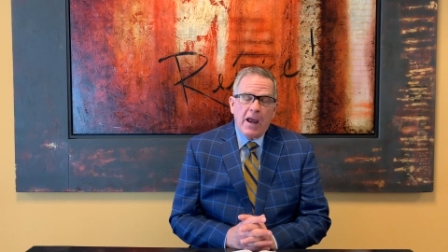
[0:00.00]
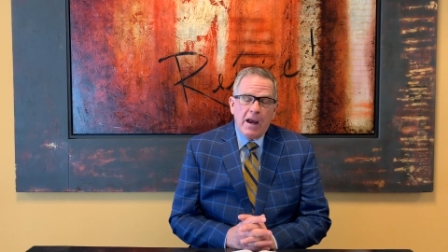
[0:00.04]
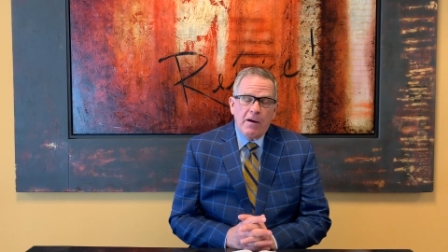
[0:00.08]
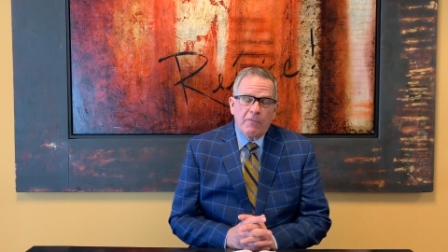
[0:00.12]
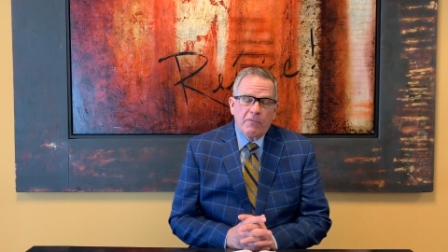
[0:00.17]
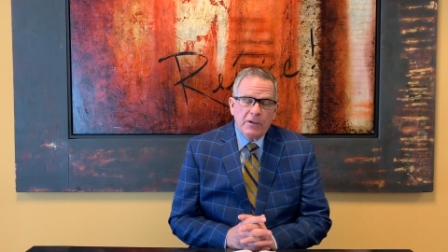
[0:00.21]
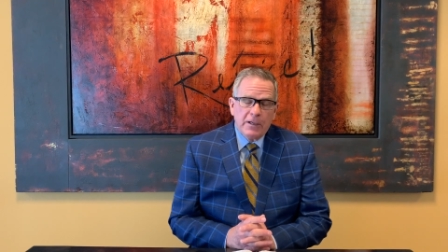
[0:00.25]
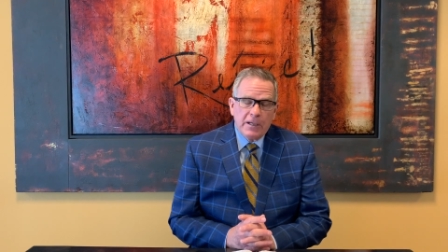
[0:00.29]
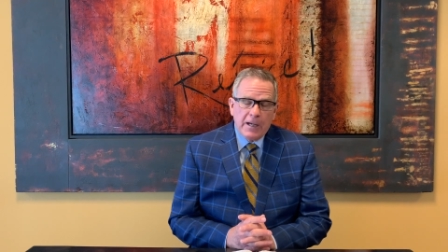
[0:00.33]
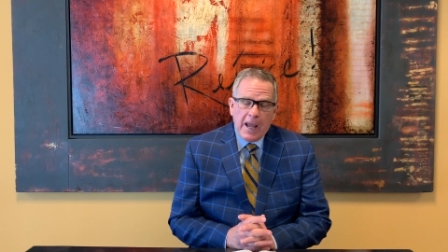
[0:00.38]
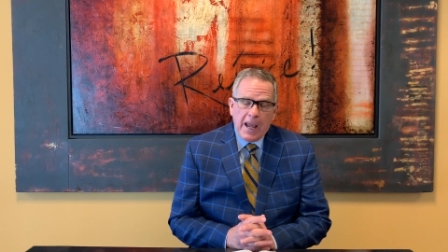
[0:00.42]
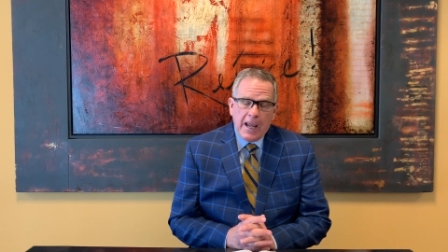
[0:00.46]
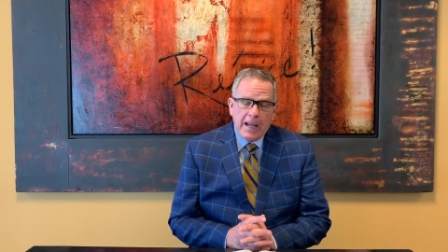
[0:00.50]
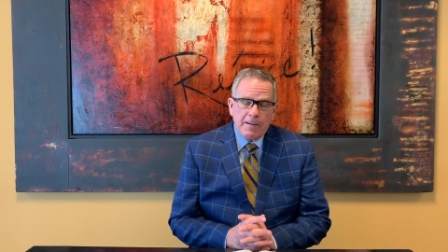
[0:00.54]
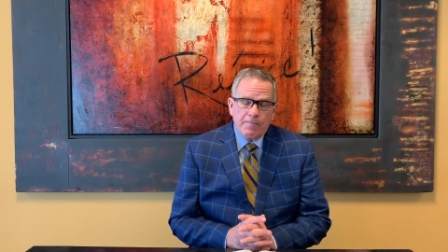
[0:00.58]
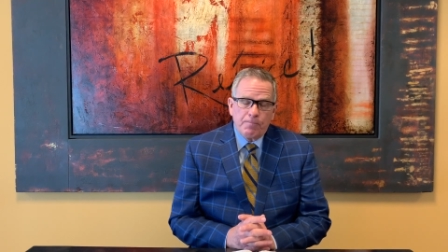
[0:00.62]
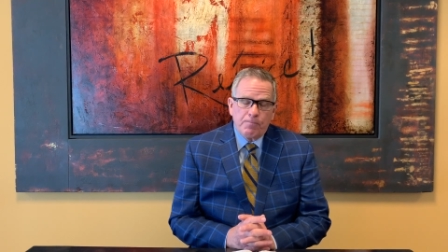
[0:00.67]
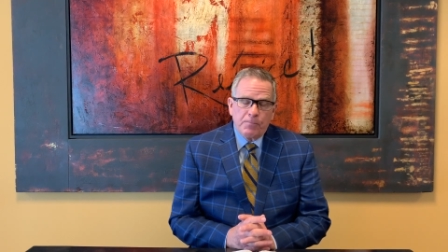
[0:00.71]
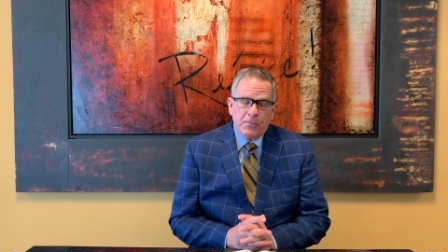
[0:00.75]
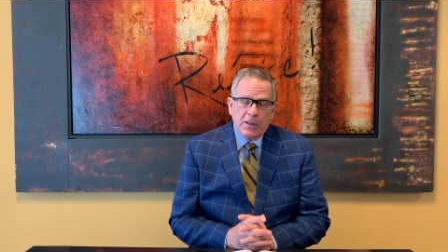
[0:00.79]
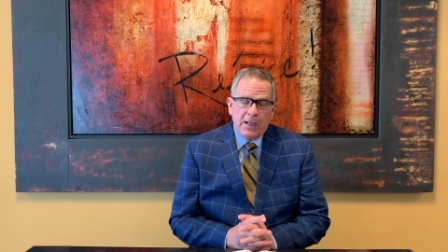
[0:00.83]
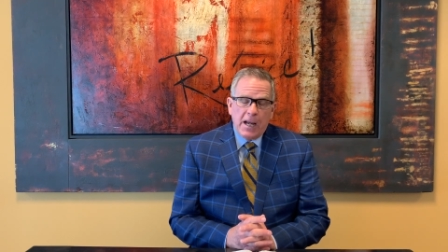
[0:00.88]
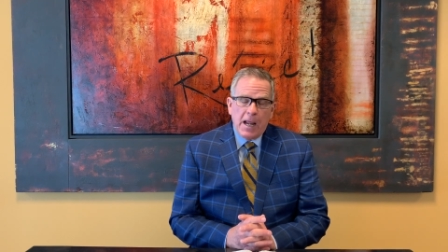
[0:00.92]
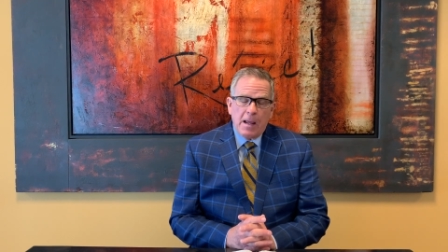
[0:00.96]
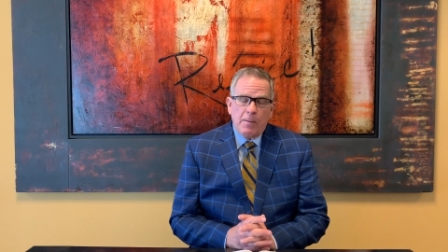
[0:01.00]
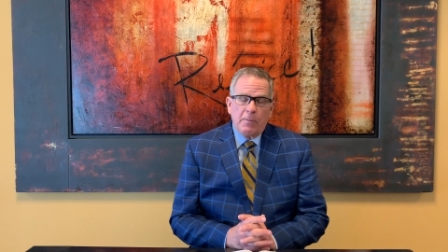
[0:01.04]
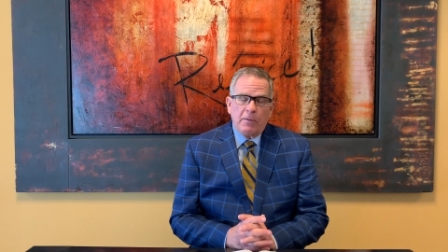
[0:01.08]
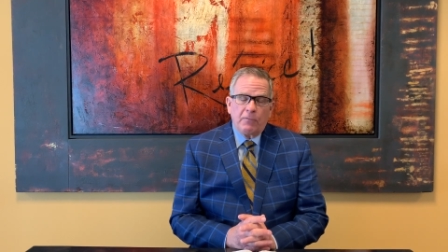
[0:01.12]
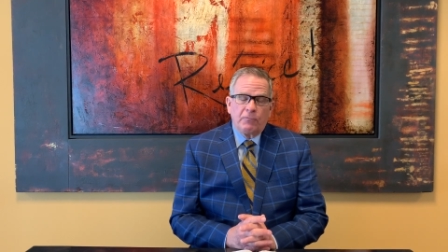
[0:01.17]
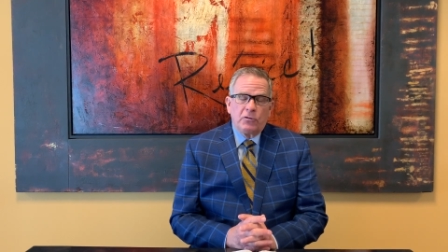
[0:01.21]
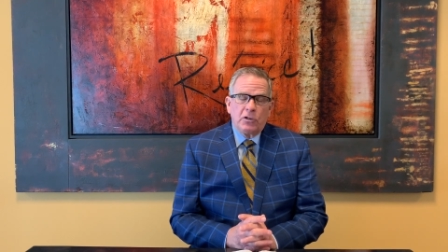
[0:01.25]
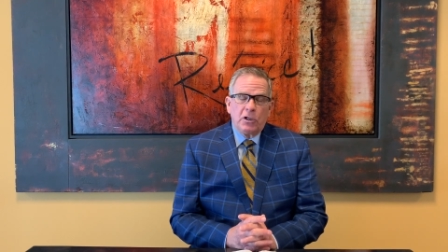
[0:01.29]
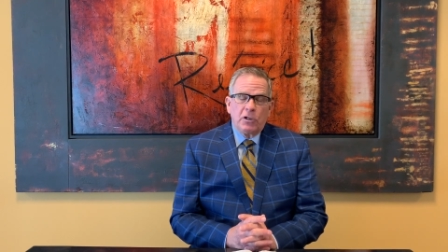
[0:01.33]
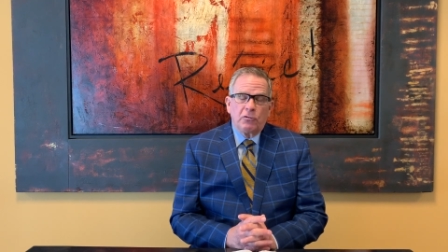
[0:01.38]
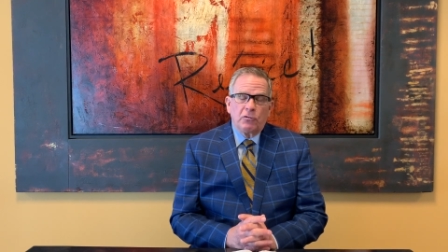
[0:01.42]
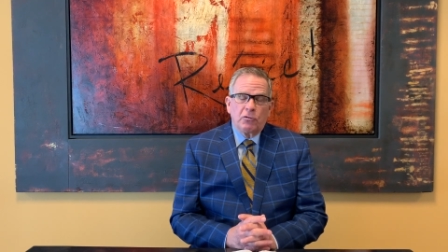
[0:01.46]
every name, the name of
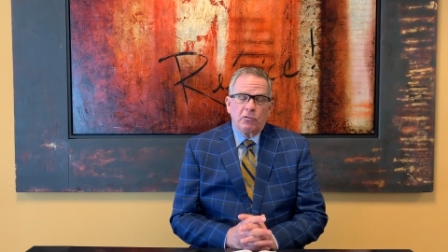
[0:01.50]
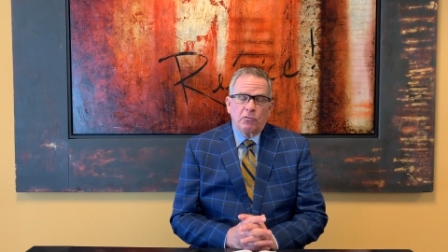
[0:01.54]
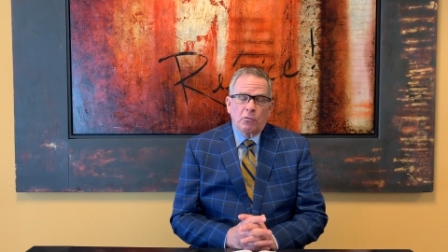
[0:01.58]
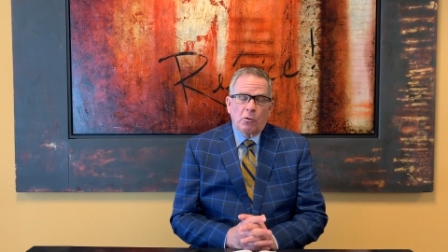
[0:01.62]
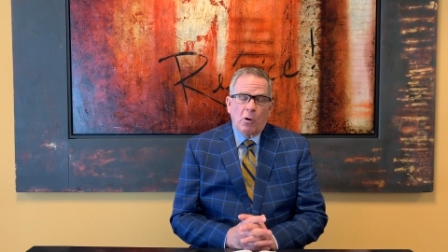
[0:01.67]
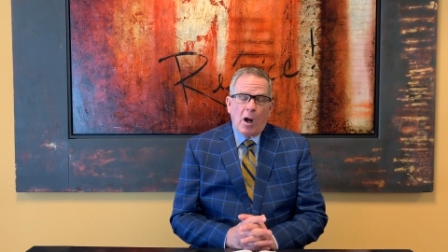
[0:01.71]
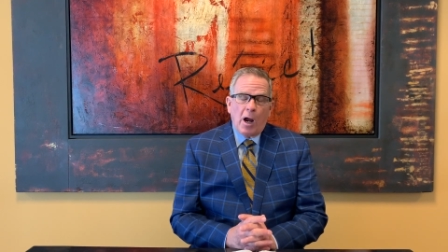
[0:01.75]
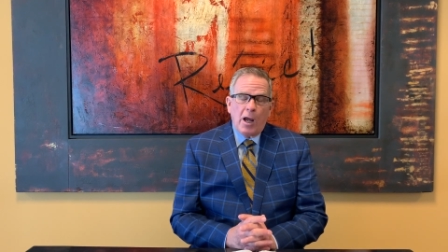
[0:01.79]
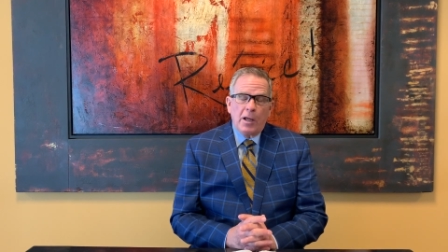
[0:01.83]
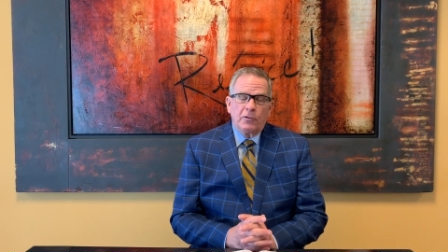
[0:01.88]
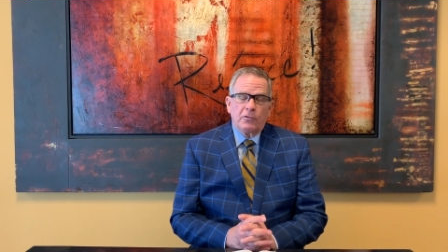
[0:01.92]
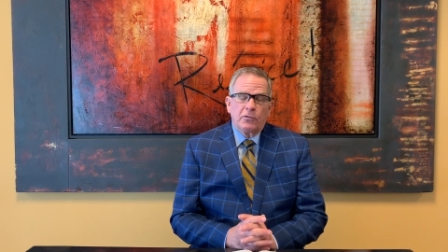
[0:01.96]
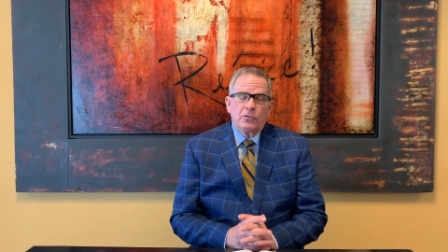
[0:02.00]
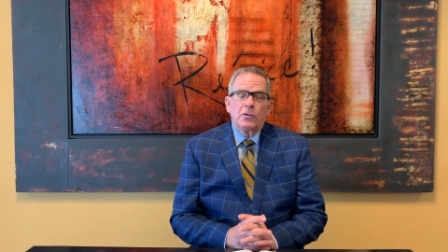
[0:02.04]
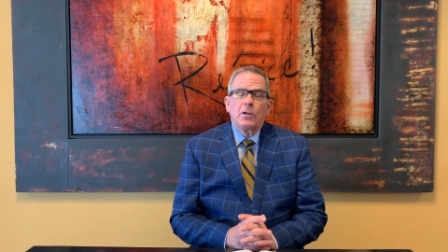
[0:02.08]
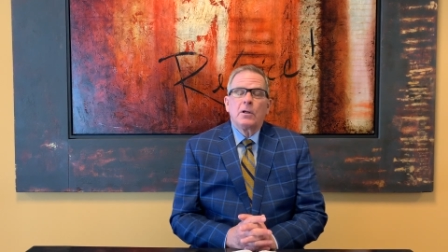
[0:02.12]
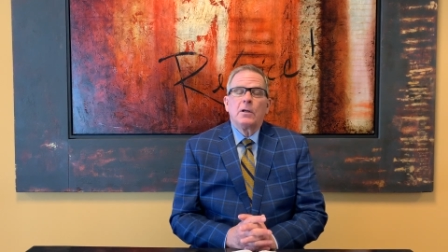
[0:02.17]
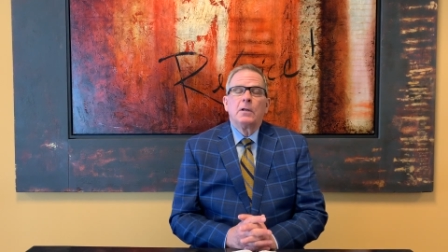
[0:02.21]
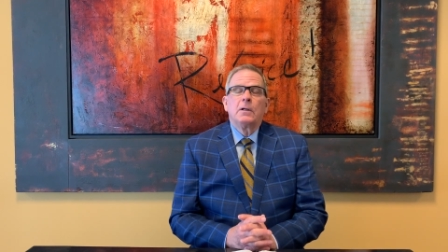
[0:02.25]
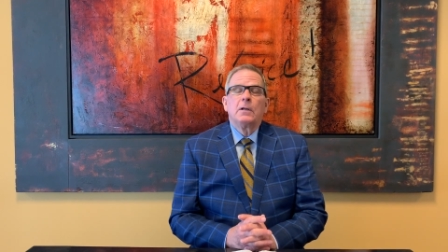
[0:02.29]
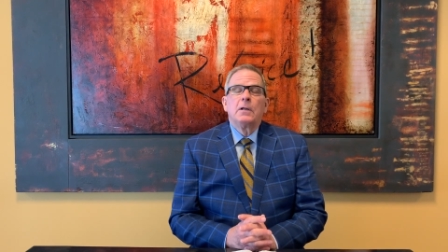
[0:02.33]
Jesus Christ.